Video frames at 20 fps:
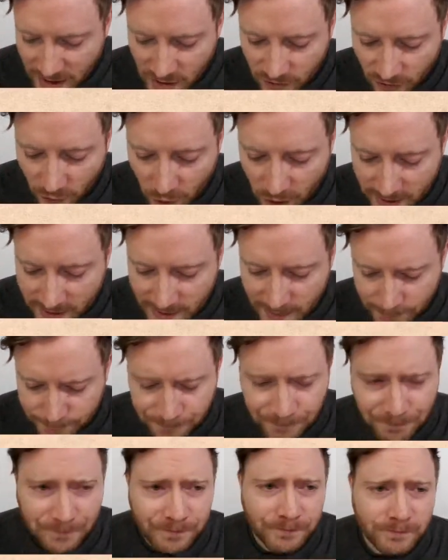things first,
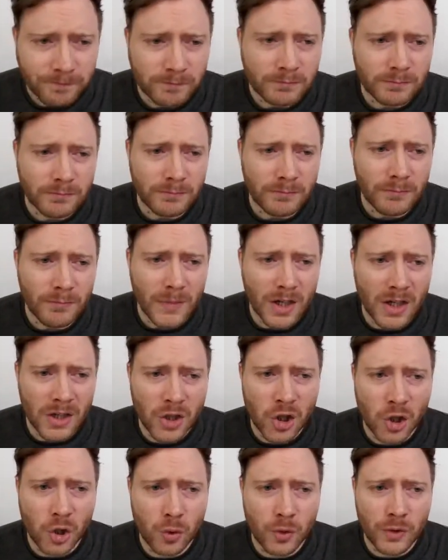
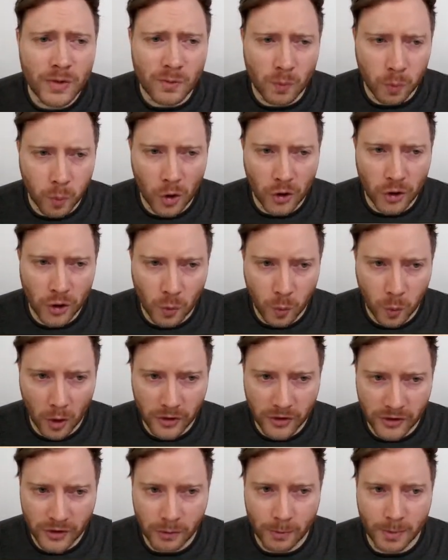choose what you
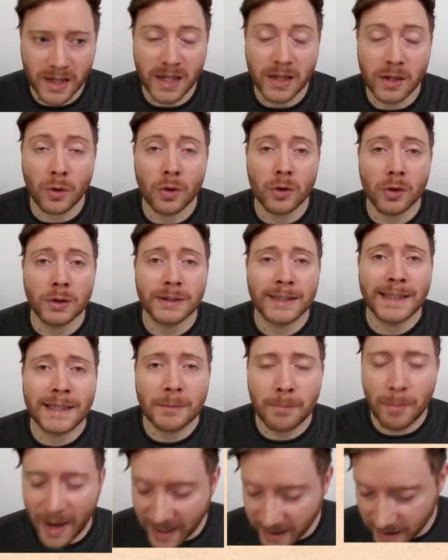want to be your
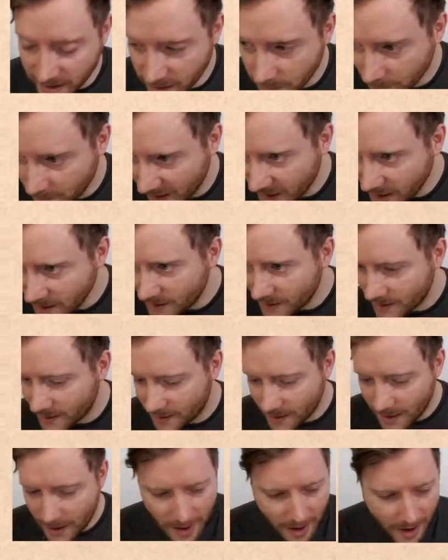little pendant
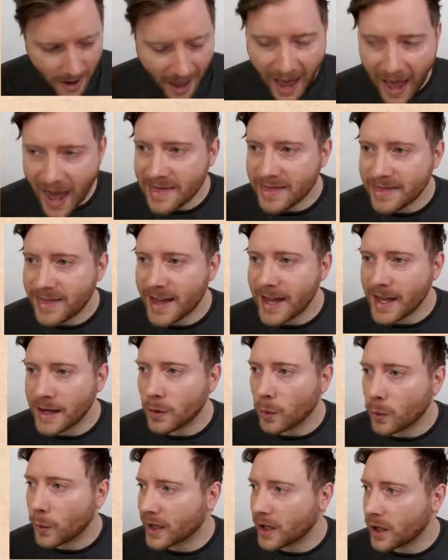piece. And
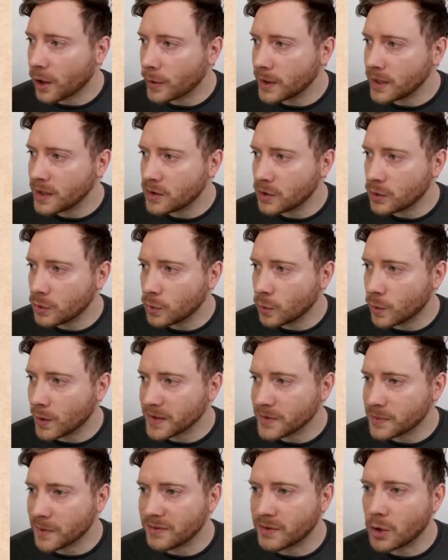then we're going to,
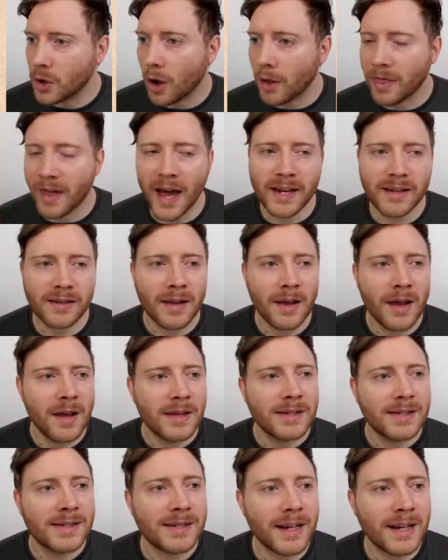once we've got that,
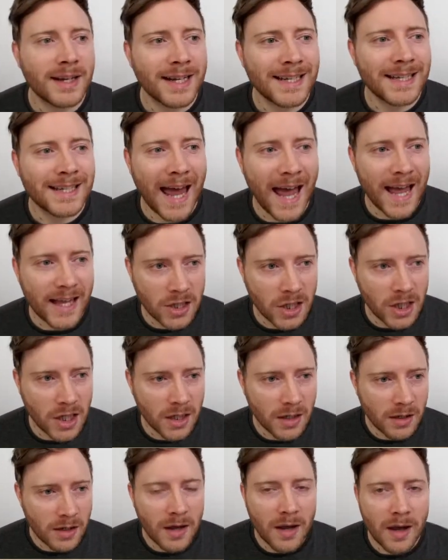start
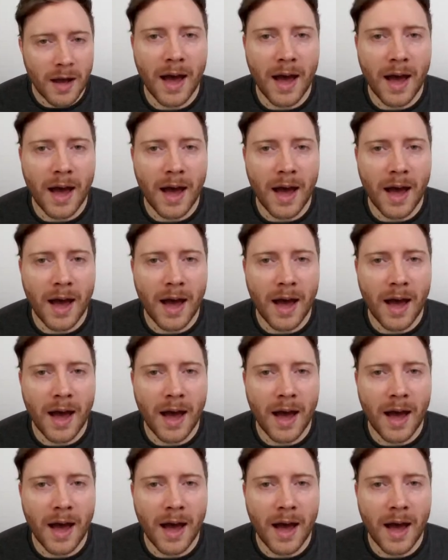attaching